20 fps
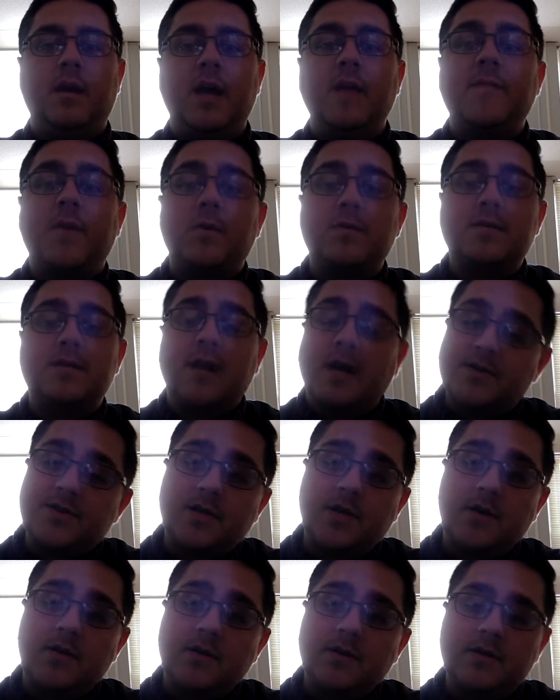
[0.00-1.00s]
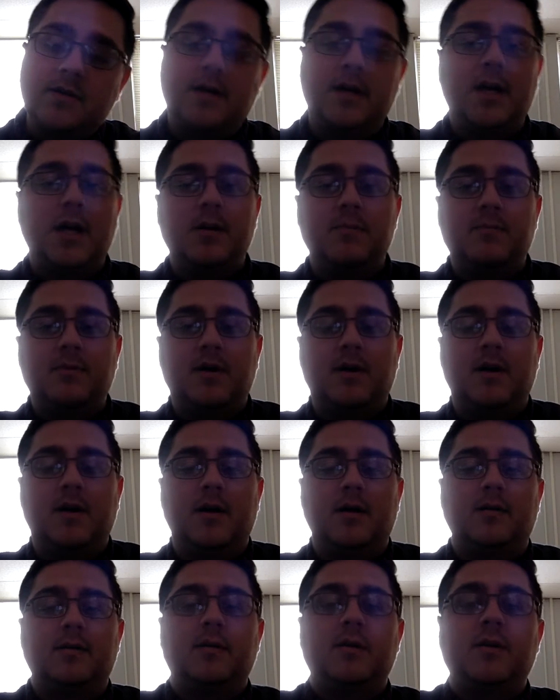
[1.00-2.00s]
Hey folks, how's it going? I'm
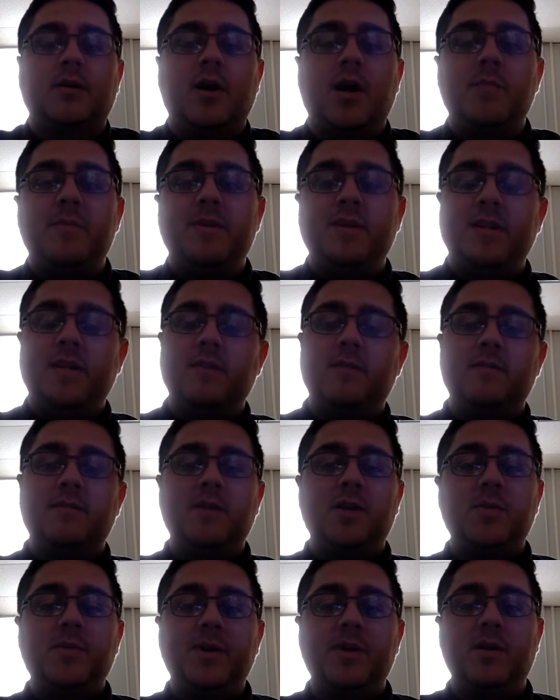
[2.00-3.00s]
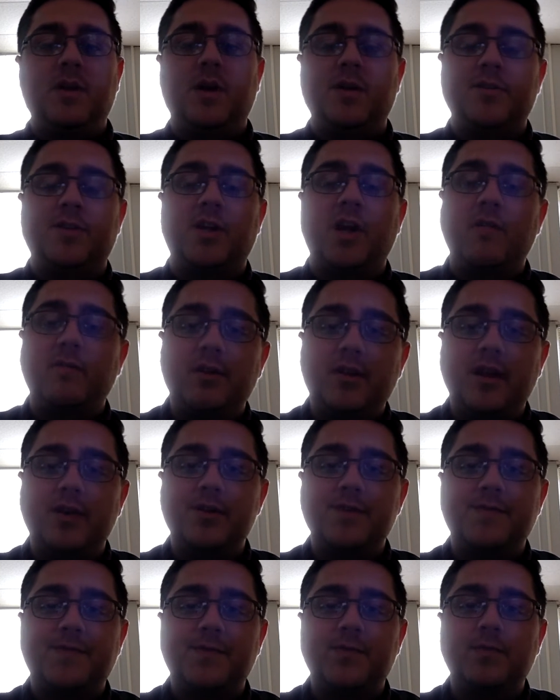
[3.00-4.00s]
going to comment here a little bit on the cover
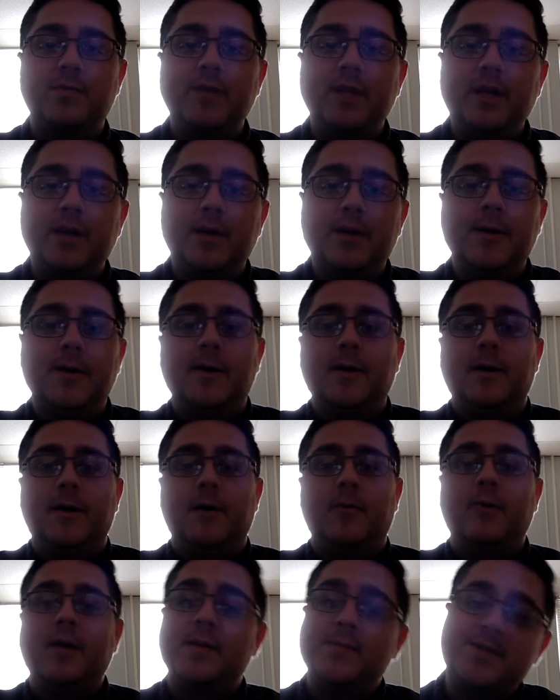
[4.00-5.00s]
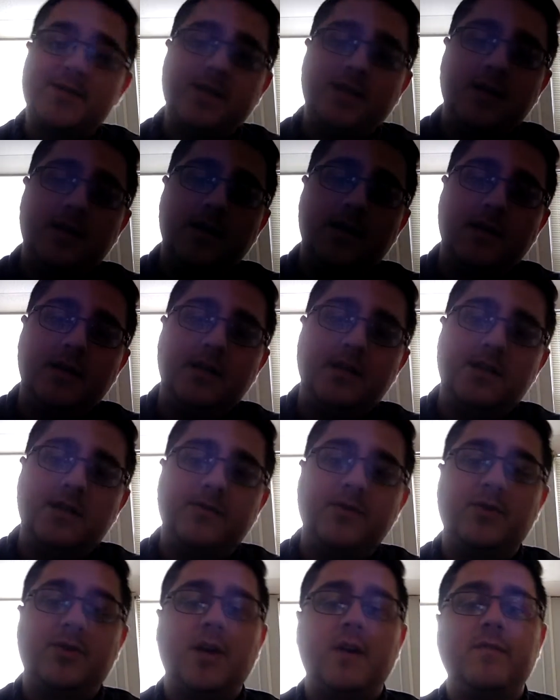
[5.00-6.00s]
letters for the week, what I'm seeing in each
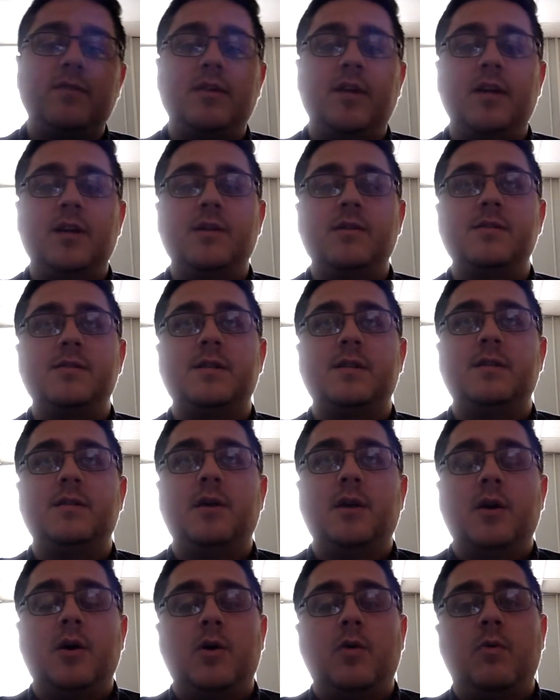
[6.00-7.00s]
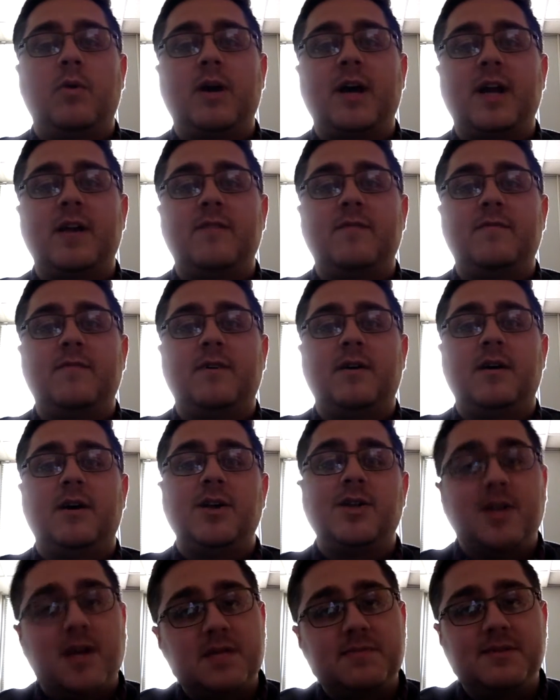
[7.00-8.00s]
of your cover letters, and what kind of
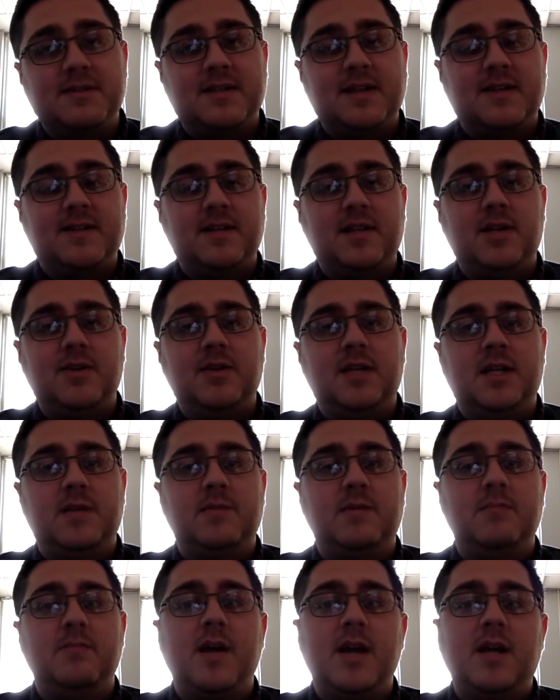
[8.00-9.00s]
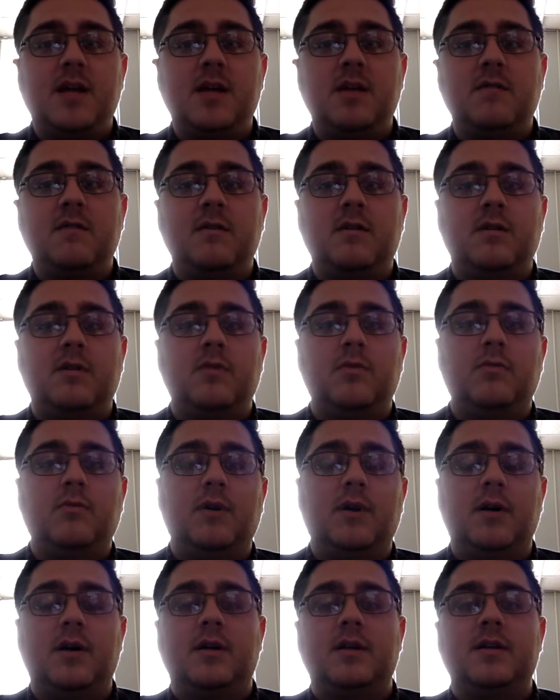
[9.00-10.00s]
adjustments I think you need to be making
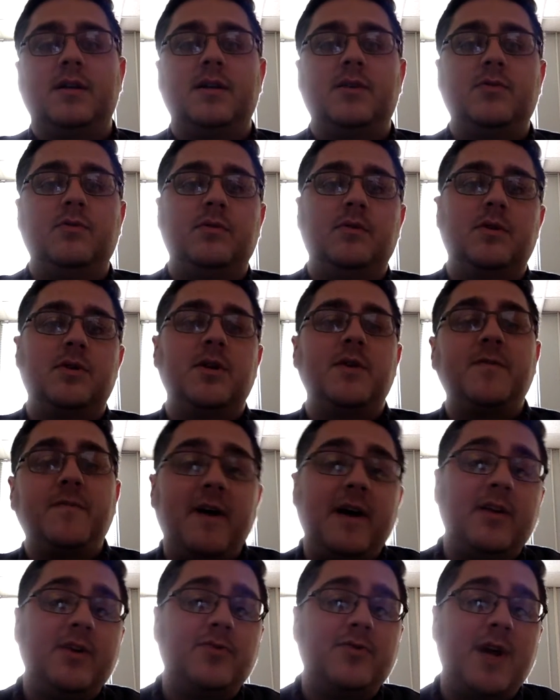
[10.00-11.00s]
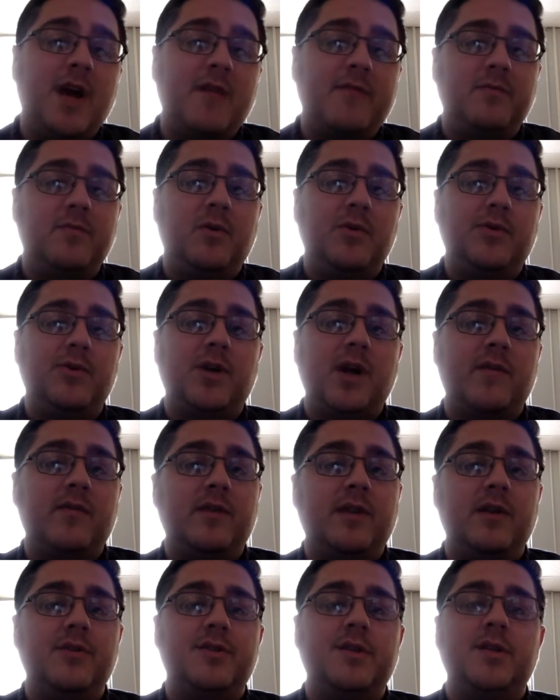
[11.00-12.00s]
to get to a good final draft for both your cover
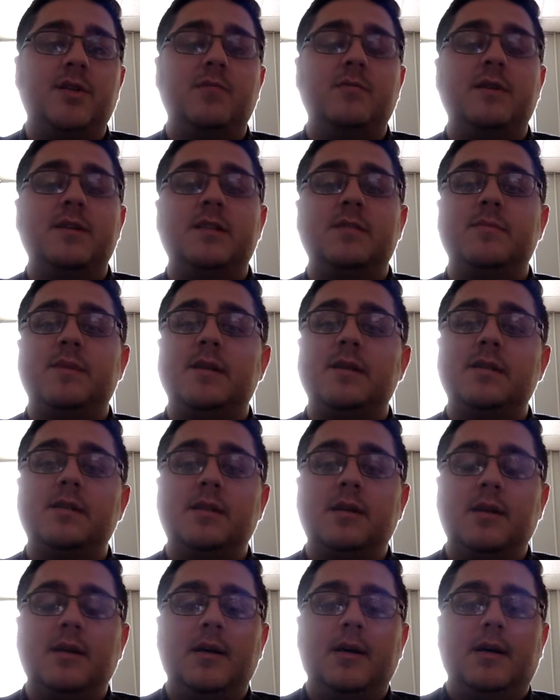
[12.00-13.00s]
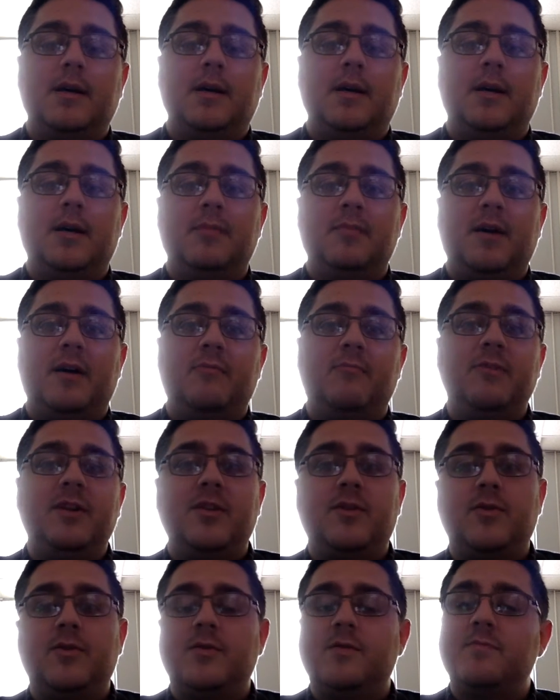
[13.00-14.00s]
letters and your resumes. I'm
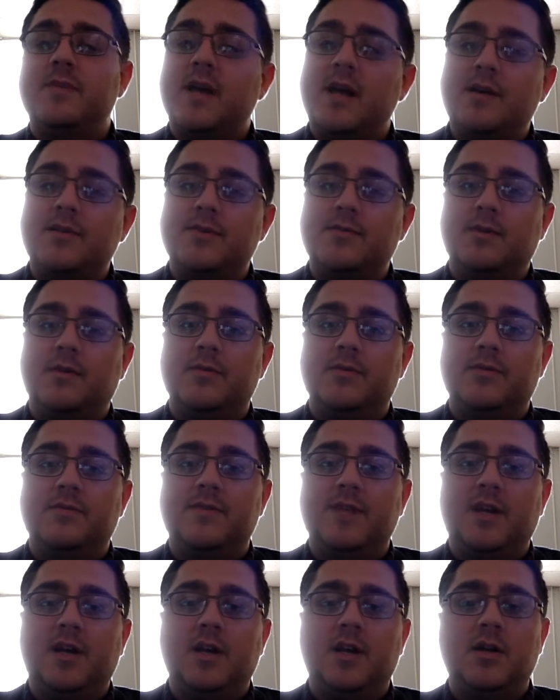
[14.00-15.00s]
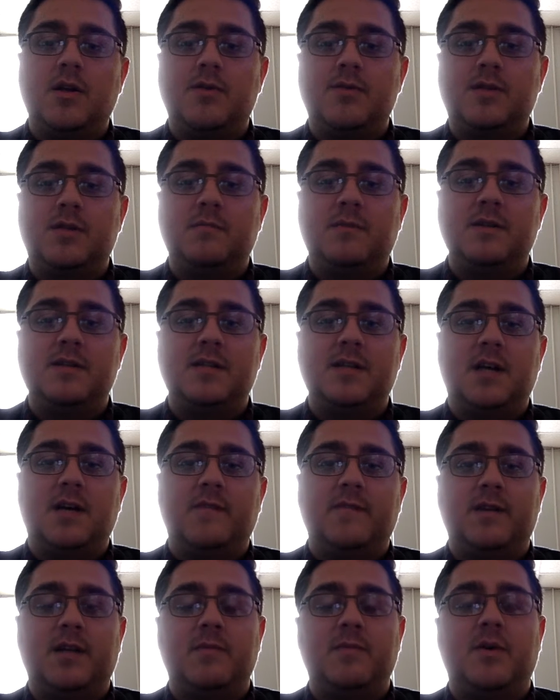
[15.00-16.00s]
reading through them now, so I'm sort of taking notes to
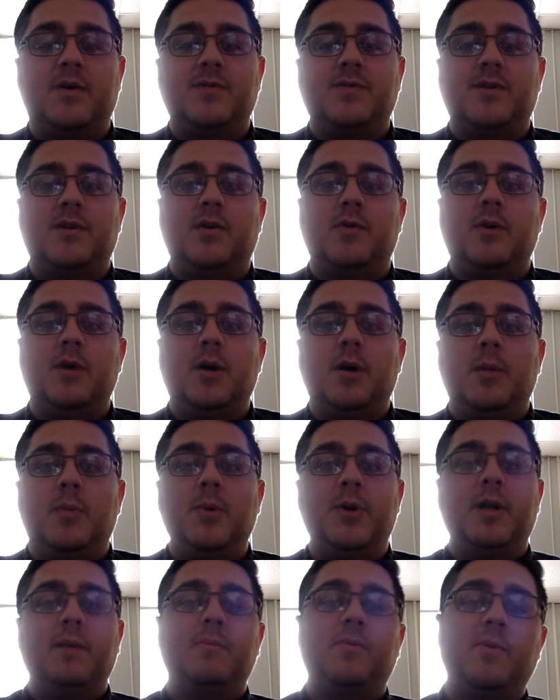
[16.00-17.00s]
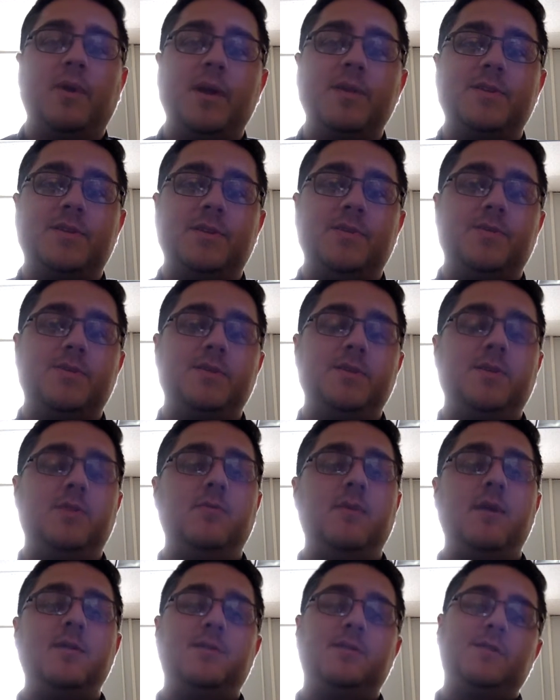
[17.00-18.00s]
myself, and I'm also putting up grades, so you'll see
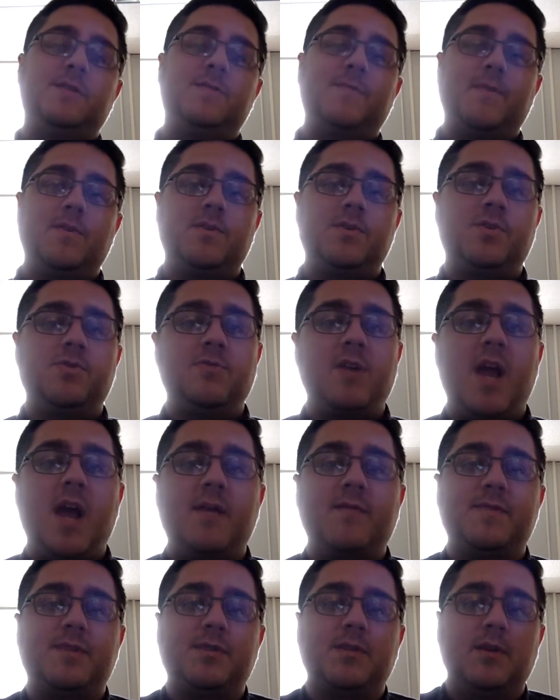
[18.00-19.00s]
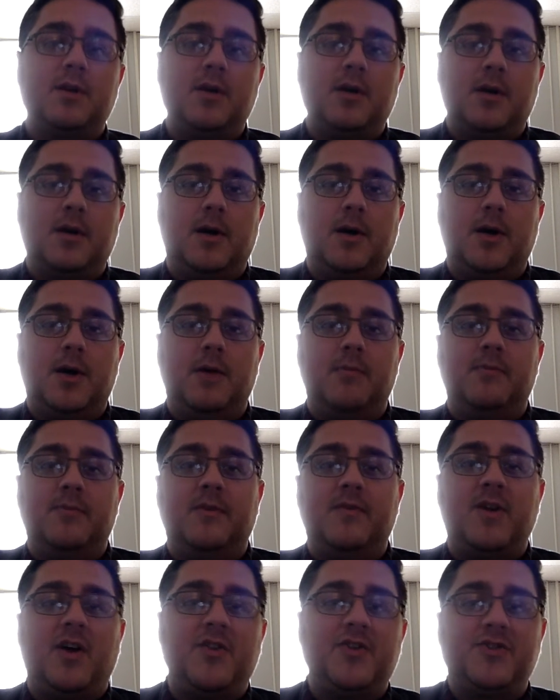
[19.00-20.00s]
grades on these first drafts,
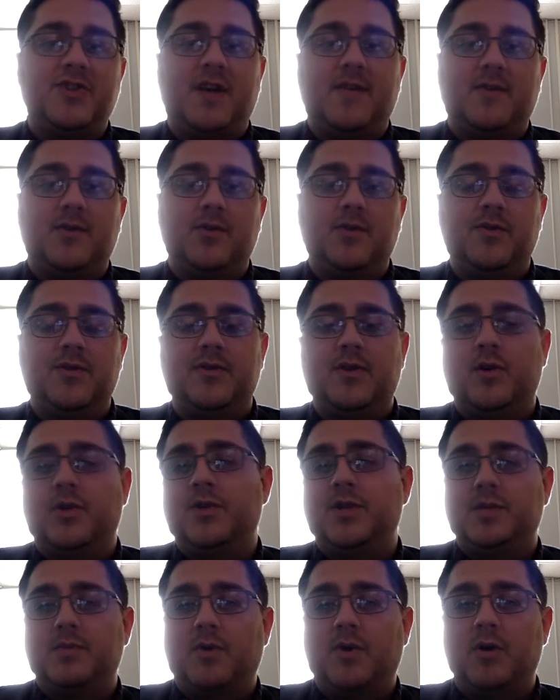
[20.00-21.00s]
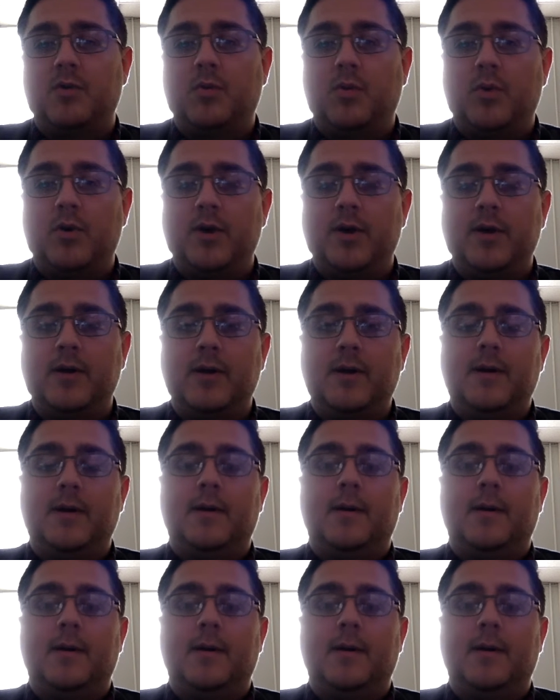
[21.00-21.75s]
if not this afternoon, then early tomorrow morning.